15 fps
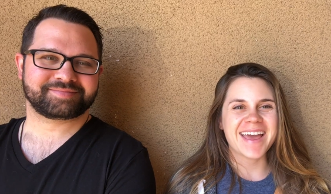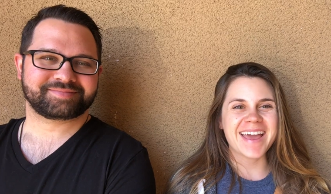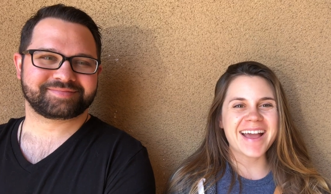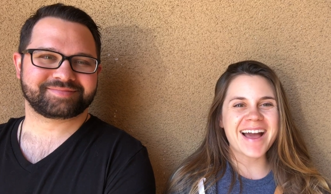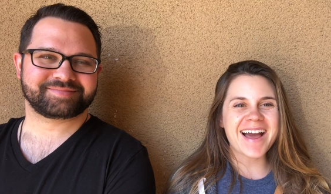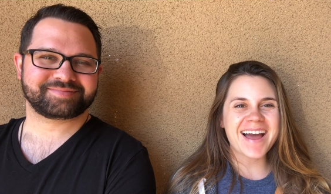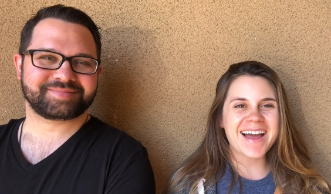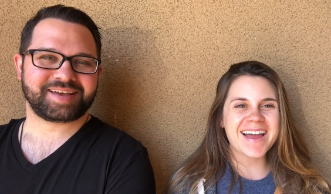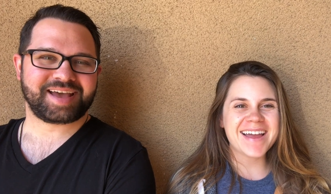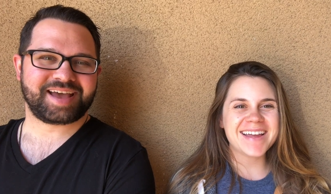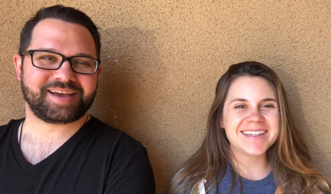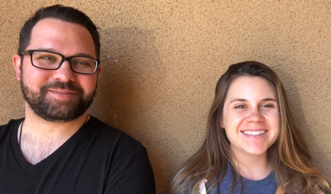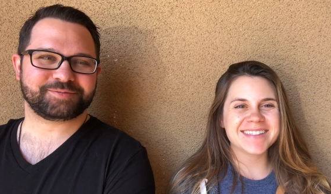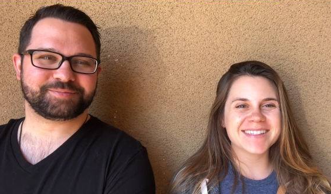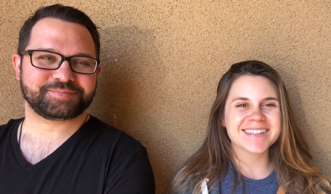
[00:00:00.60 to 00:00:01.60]
Speaker 1: Hey
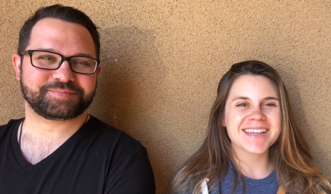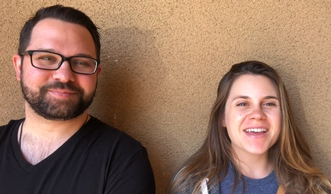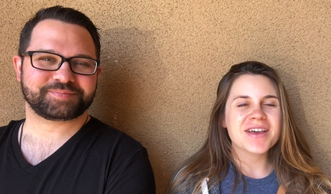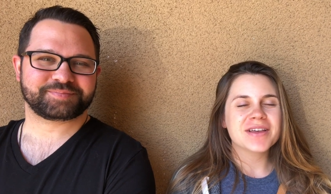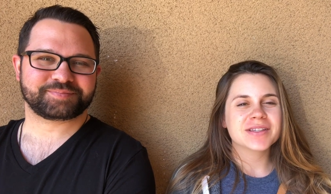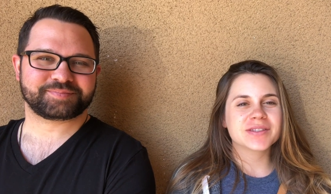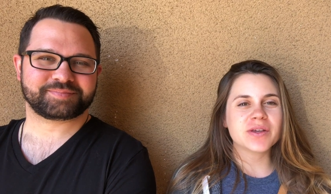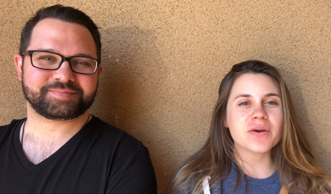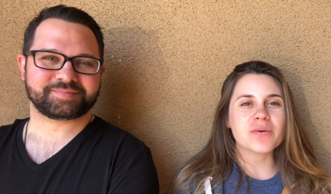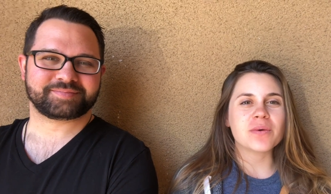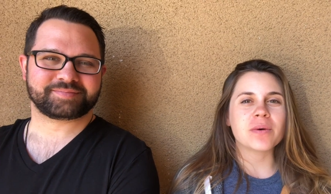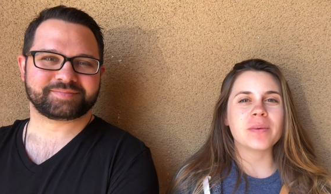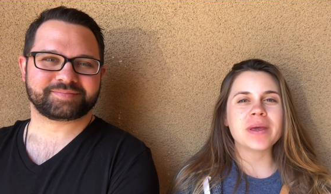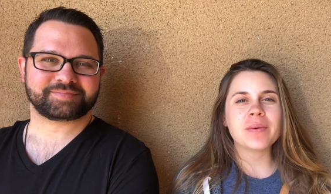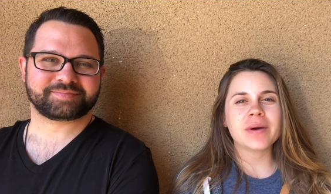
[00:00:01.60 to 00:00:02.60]
guys! Hey. So
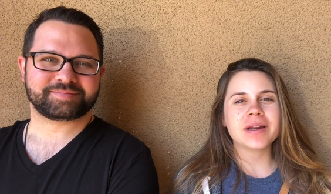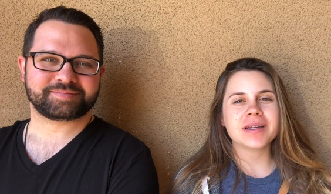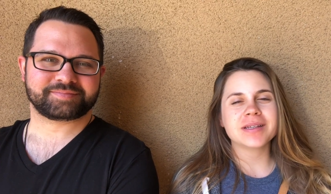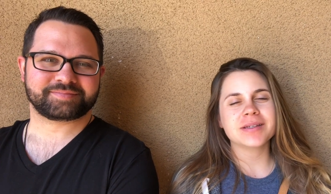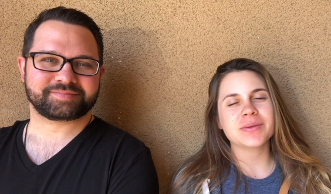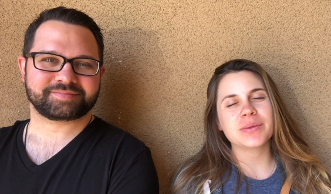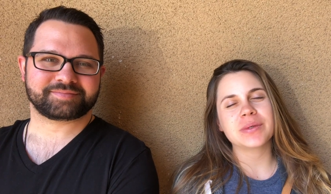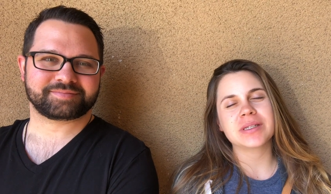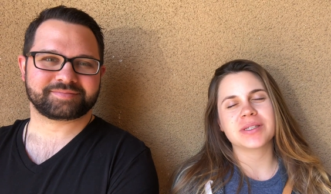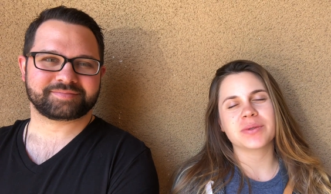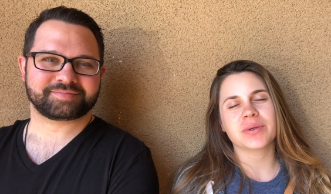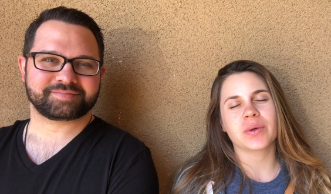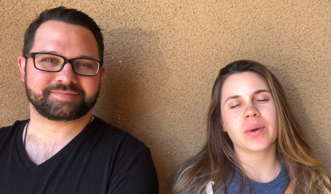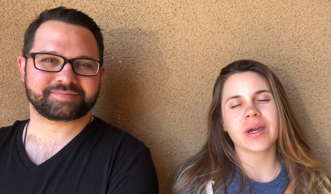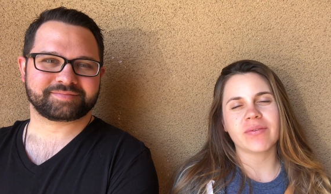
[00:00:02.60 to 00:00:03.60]
we wanted to
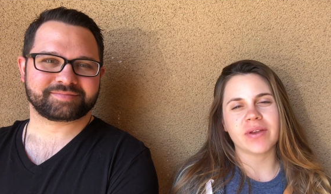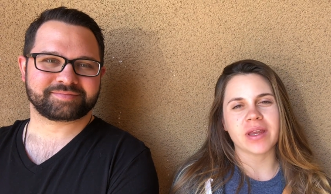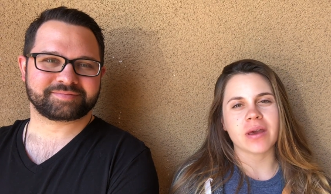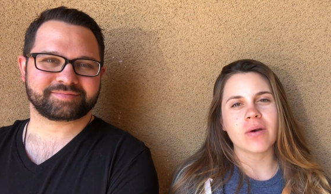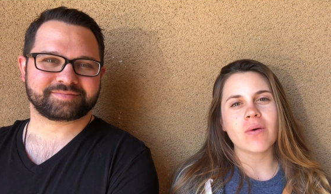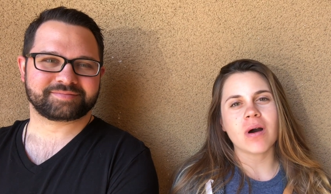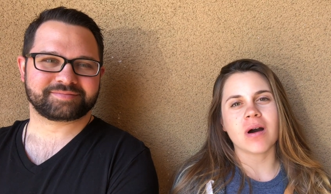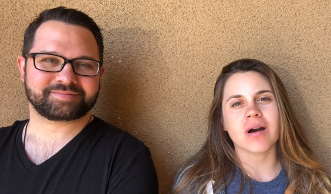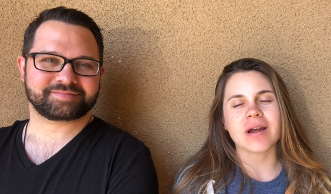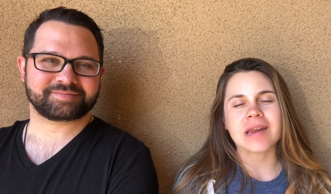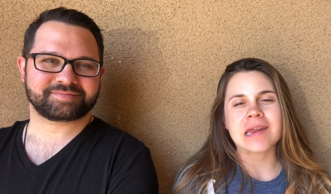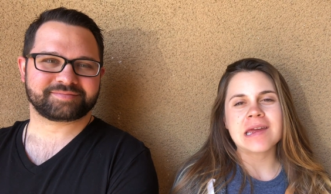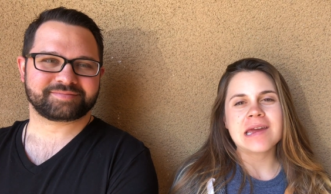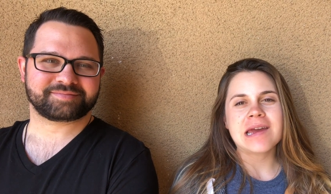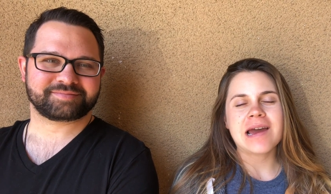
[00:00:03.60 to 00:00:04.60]
do a quick video on
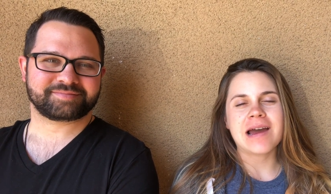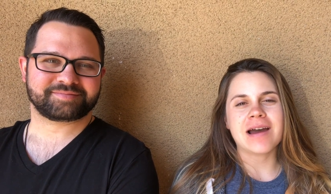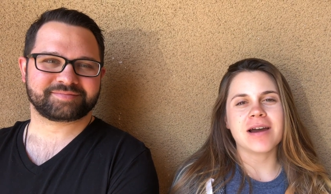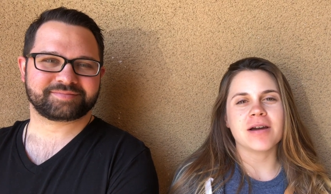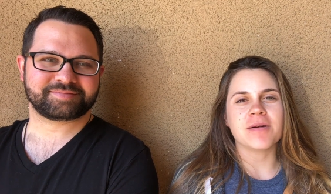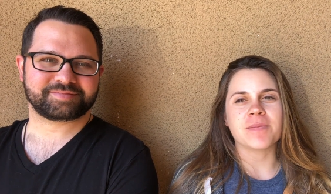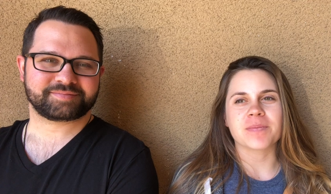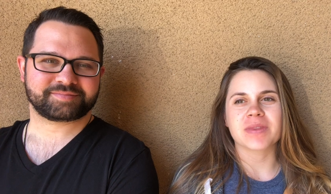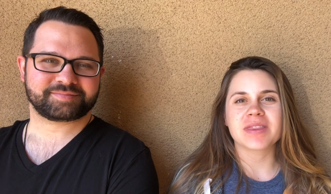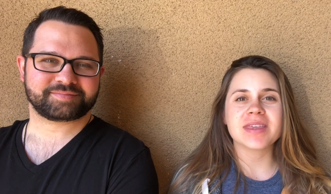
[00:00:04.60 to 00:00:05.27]
um,